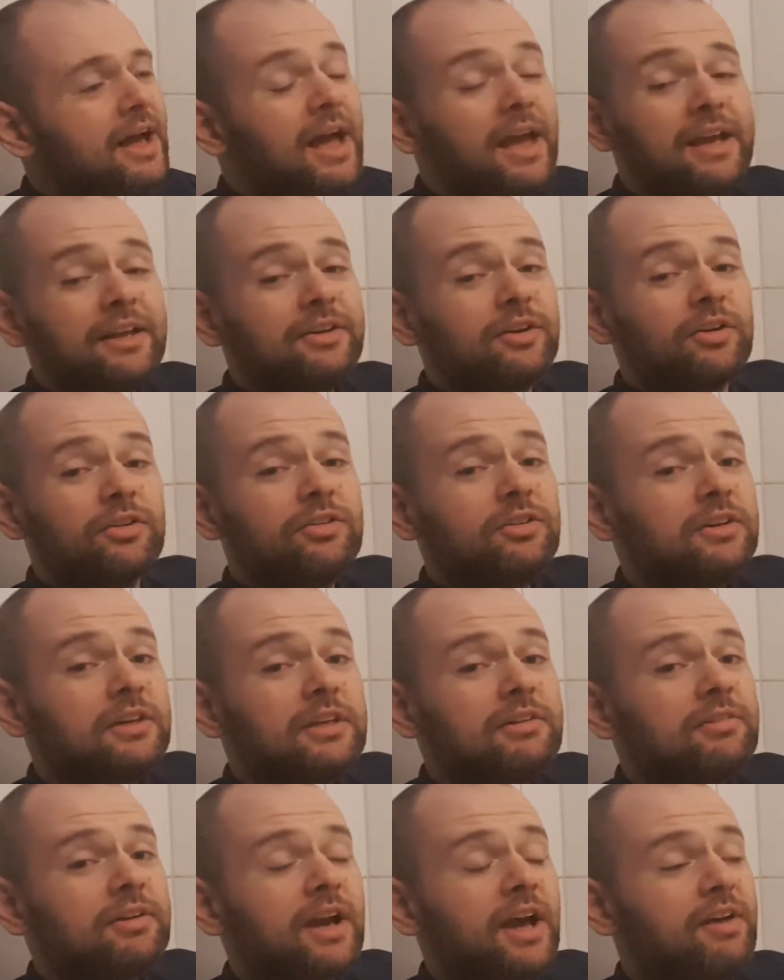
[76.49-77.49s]
It doesn't
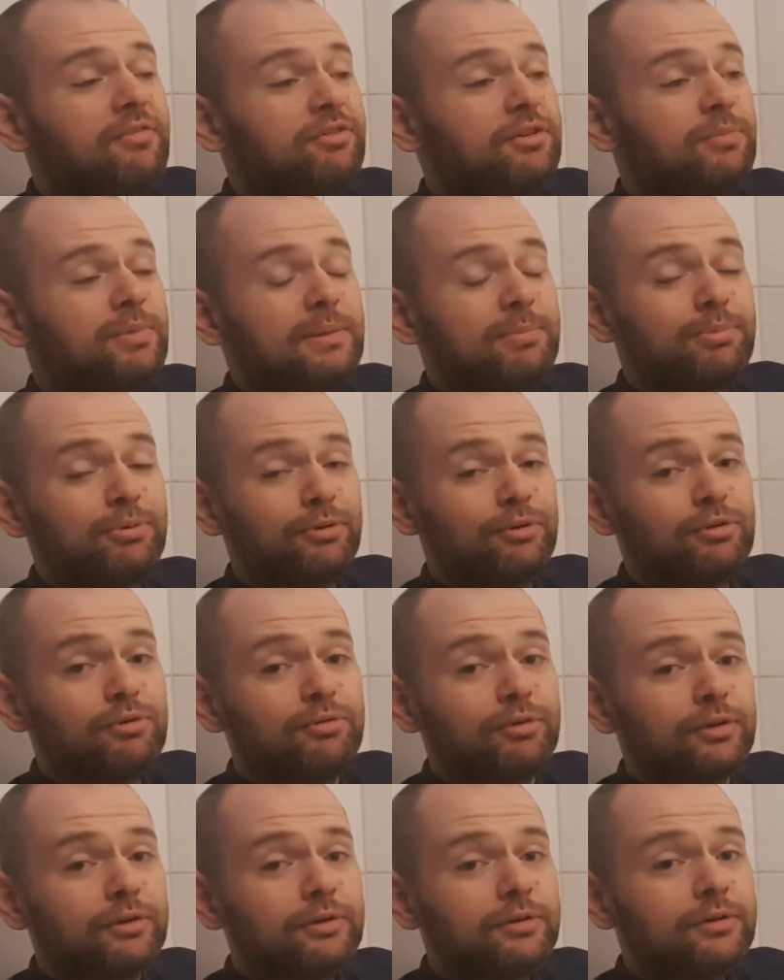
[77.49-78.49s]
even have to be
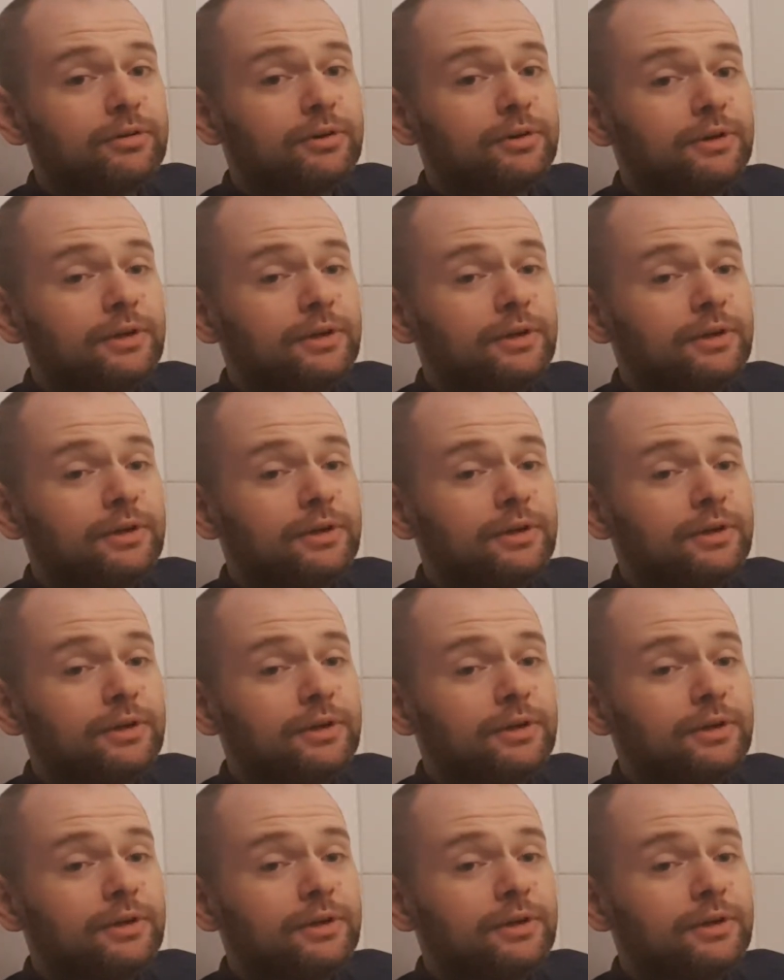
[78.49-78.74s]
proven.